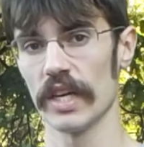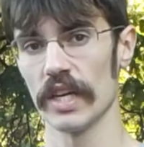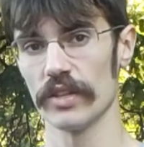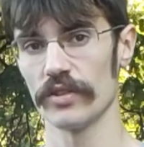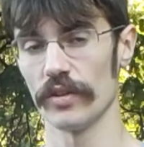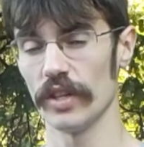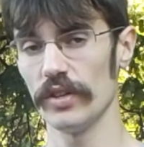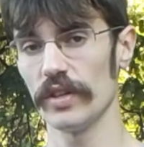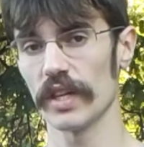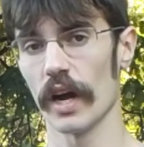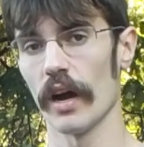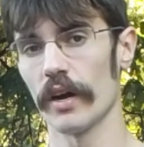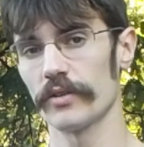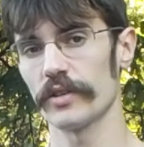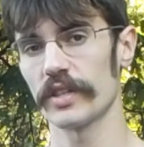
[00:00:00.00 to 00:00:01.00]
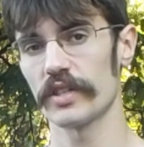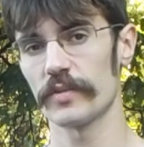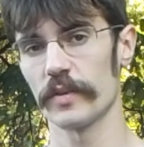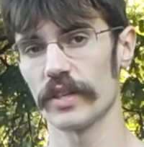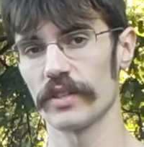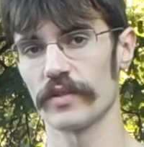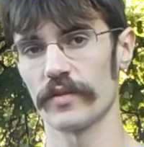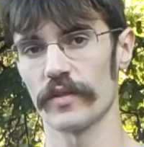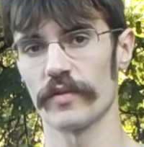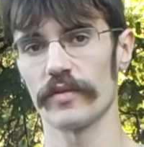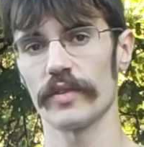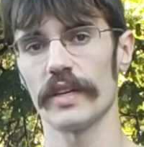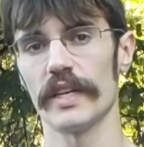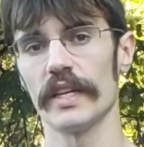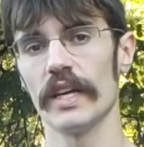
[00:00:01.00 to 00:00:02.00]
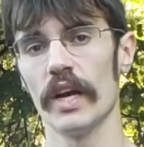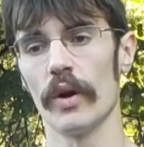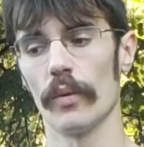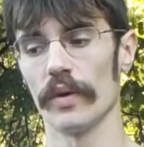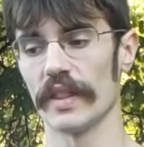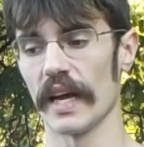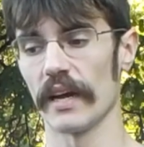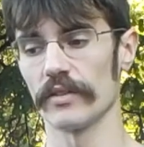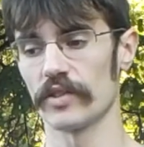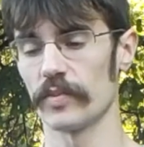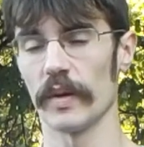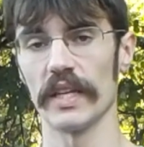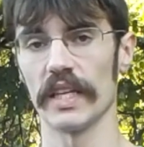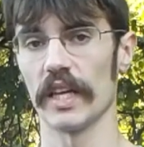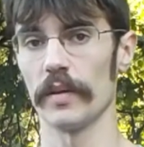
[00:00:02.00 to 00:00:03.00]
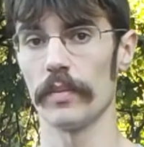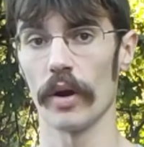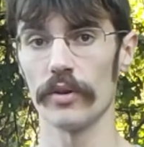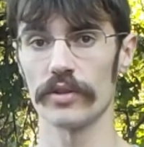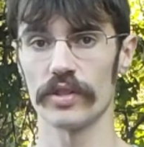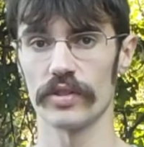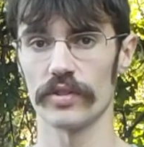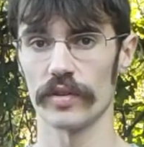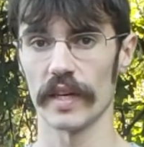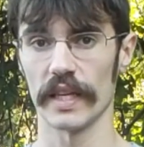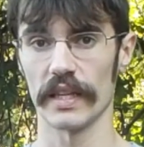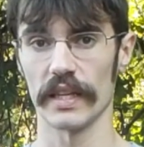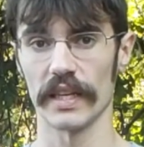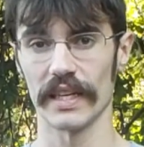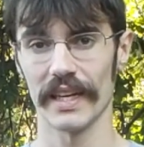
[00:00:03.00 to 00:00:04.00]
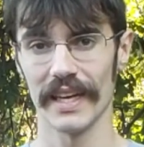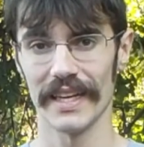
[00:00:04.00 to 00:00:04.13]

So then you get 100 experience for free without spending any potions or anything.